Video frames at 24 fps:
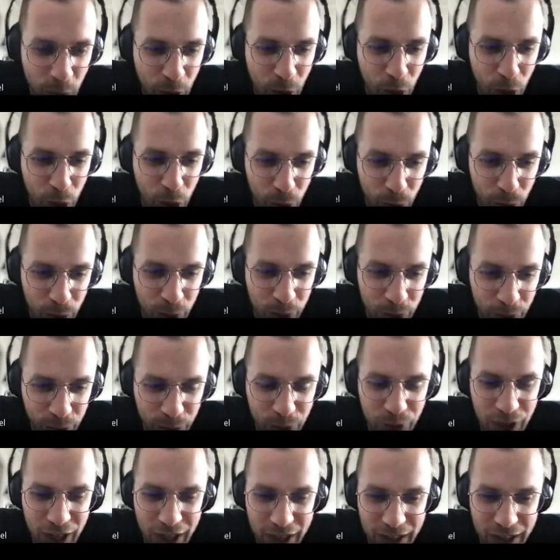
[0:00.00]
Cool,
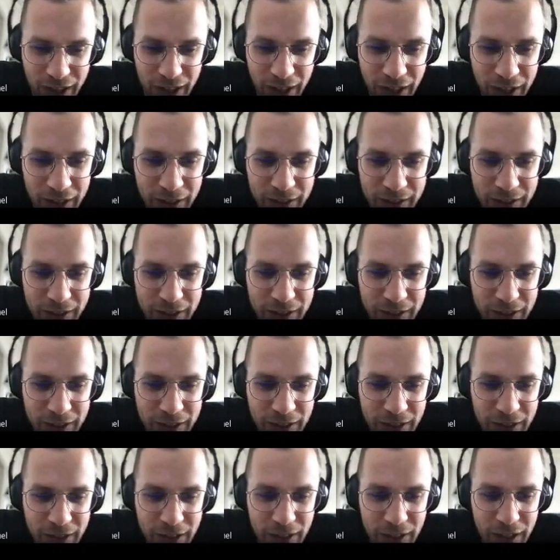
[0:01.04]
good idea.
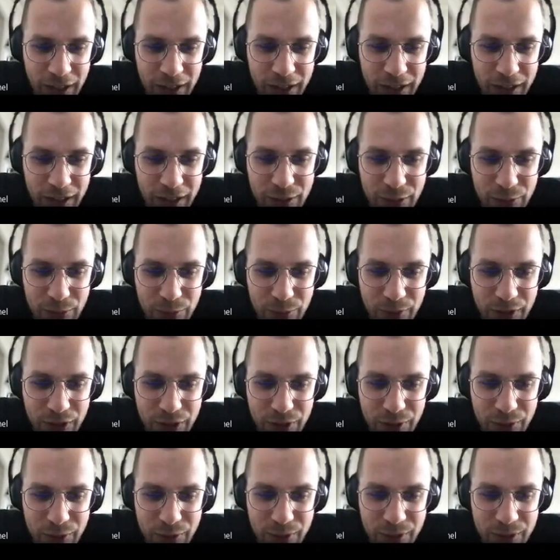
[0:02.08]
The idea is to
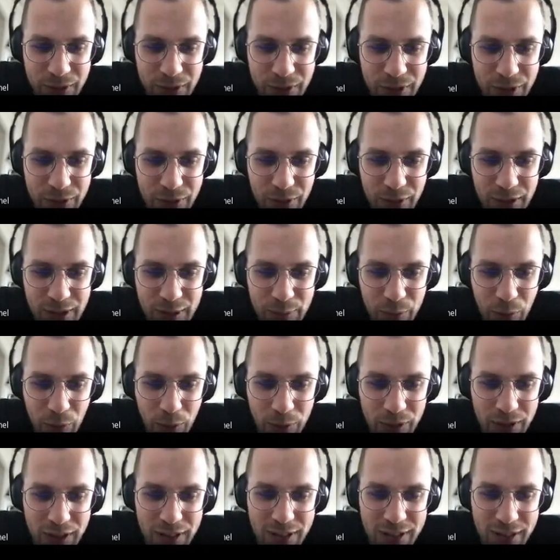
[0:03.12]
reduce
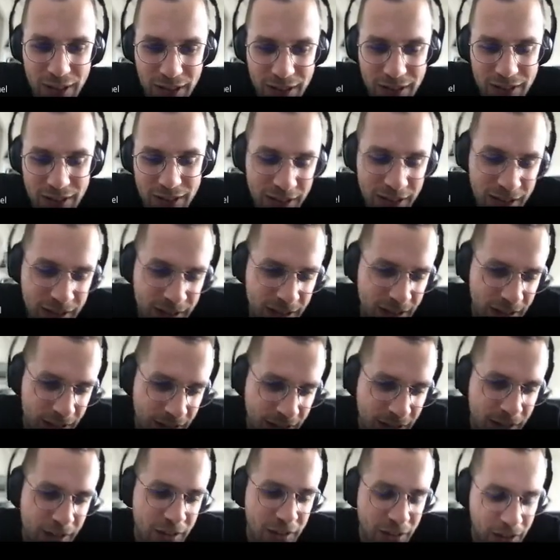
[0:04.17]
transport distances.
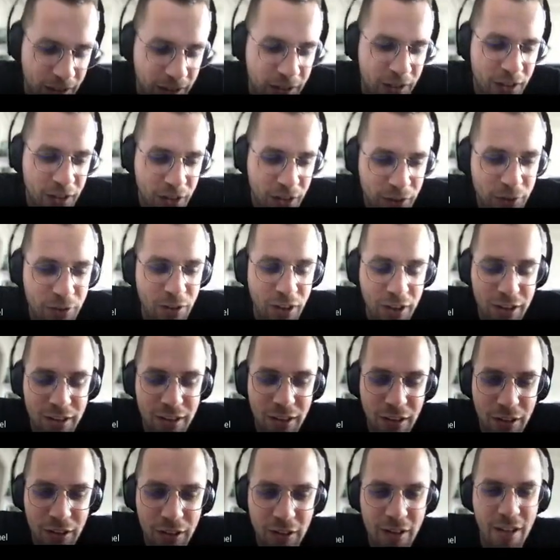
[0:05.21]
Good
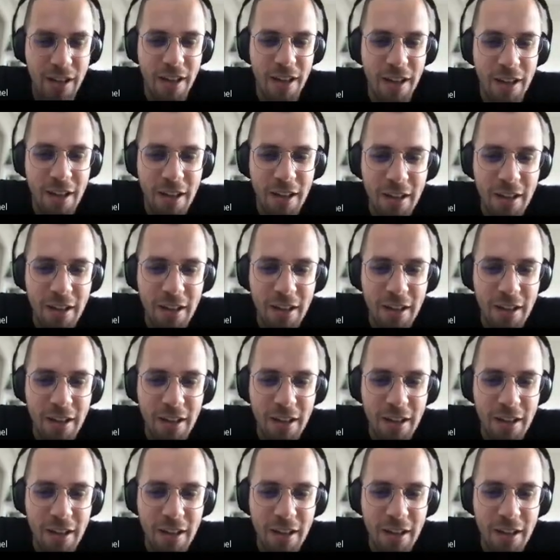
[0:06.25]
idea. Okay.